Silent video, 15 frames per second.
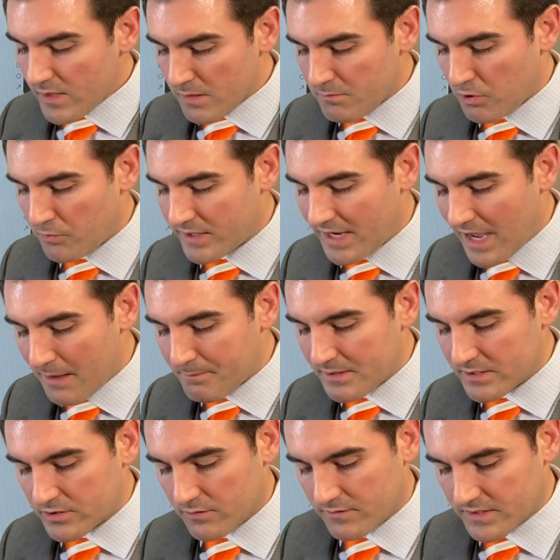But what
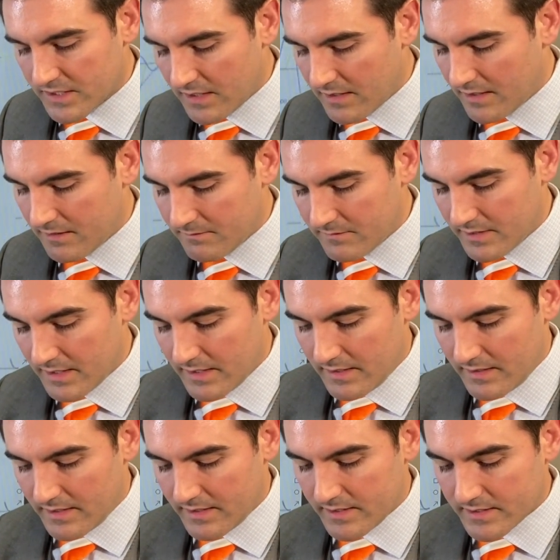happens over time
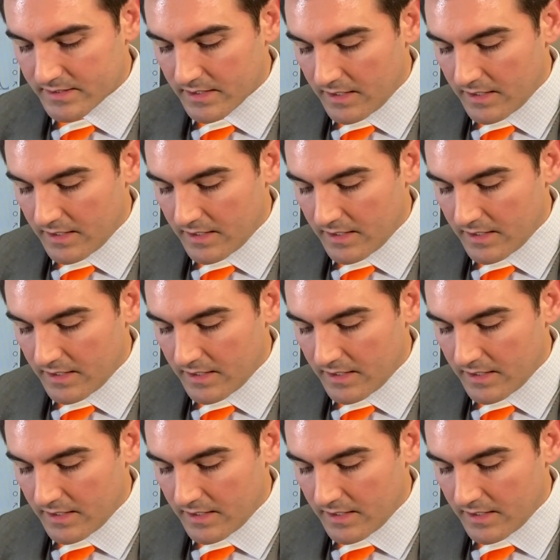is